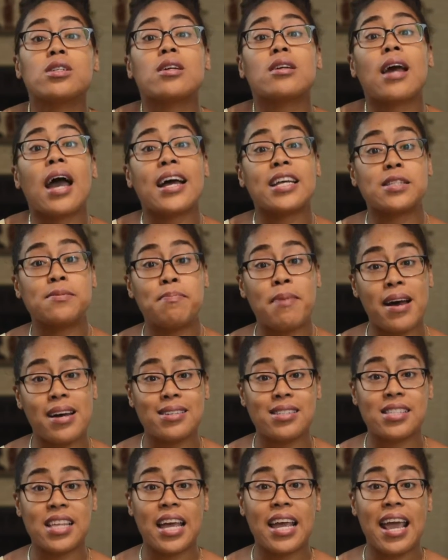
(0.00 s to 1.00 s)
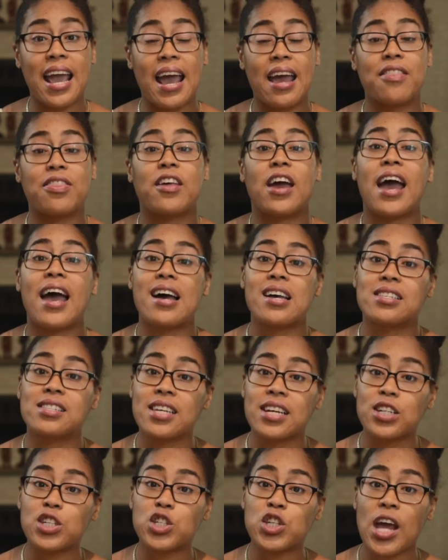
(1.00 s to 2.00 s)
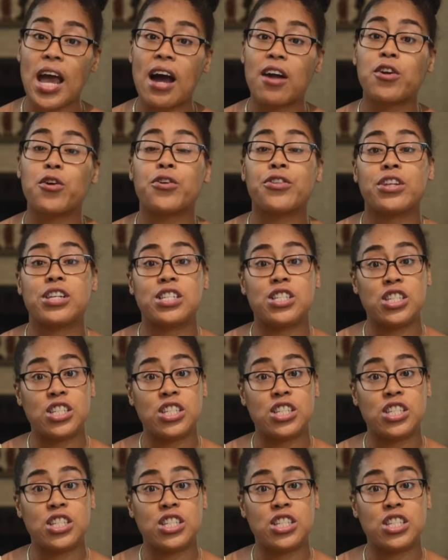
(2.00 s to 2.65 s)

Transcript: as best they can the SH sound or the